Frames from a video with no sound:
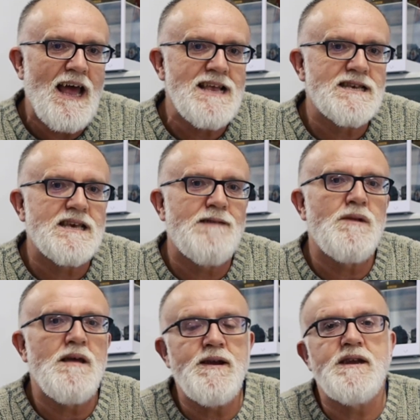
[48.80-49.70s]
in
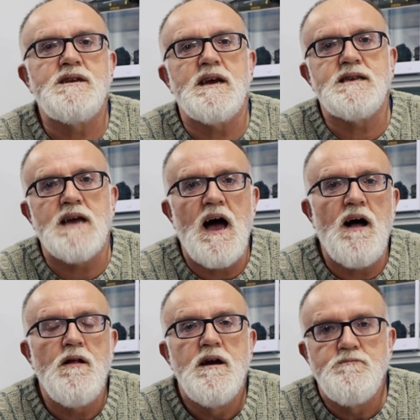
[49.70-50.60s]
some limited
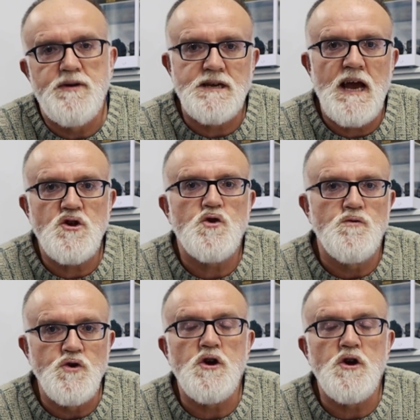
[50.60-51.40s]
detail potential